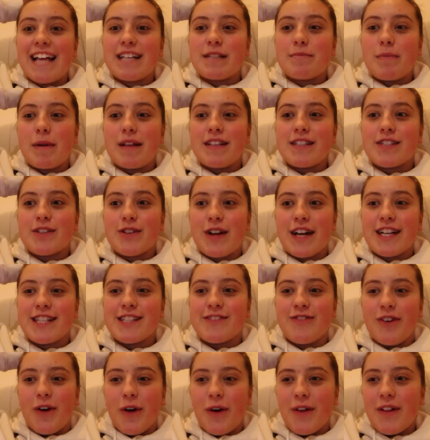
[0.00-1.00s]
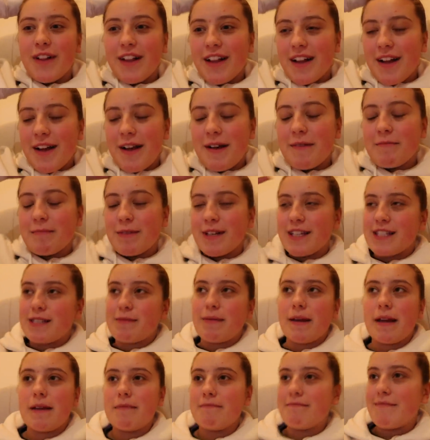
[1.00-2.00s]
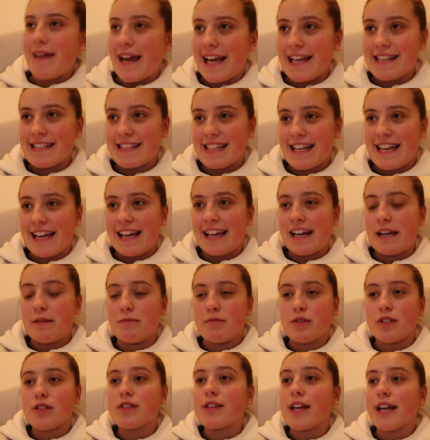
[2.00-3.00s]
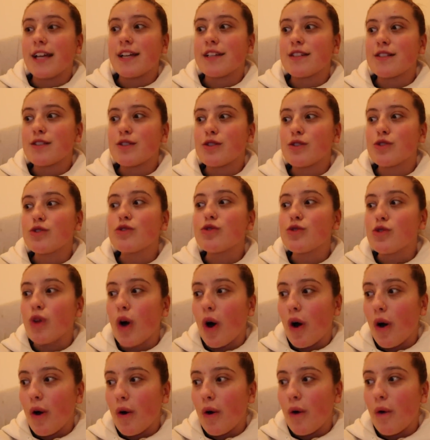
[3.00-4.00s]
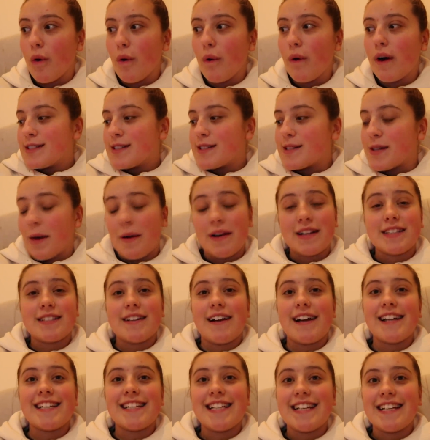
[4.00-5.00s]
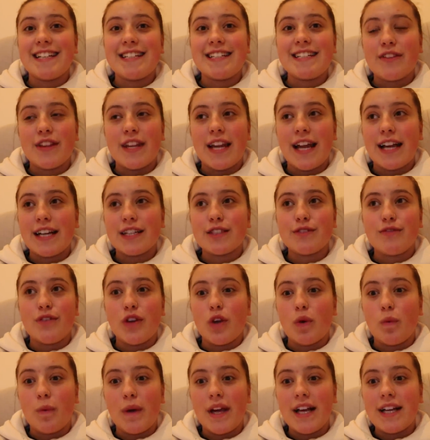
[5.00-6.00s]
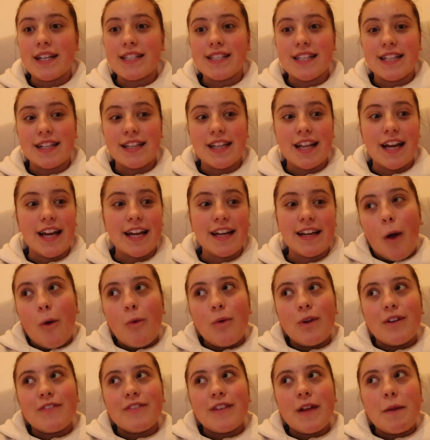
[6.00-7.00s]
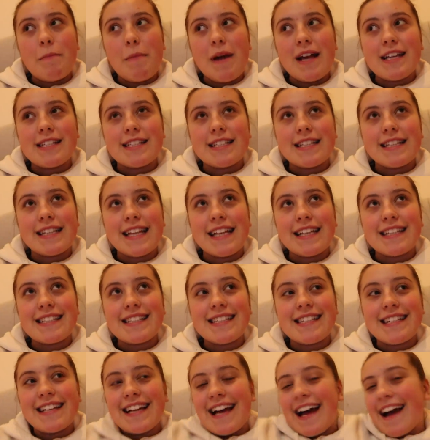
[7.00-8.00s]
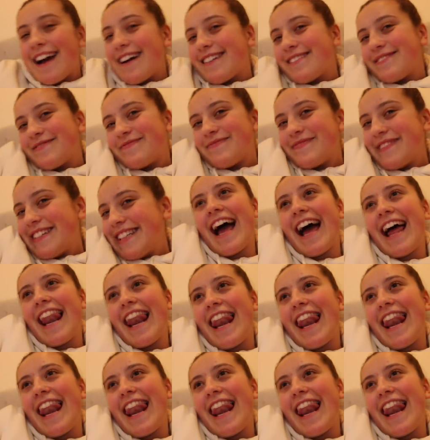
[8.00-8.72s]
It's been stressful, but it's been amazing. And I'm just, like, so, so excited for the next few weeks and, like, all of the amazing things to come.